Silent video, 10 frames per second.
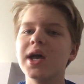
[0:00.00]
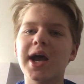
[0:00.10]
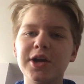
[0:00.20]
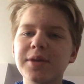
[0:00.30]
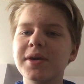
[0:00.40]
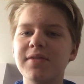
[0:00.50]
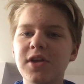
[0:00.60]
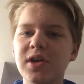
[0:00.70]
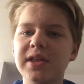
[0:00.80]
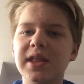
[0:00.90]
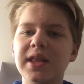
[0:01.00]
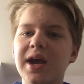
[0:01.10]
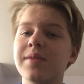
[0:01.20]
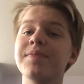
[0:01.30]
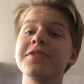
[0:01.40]
I couldn't make a video at the
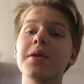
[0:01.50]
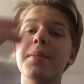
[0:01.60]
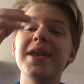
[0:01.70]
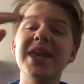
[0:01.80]
time, but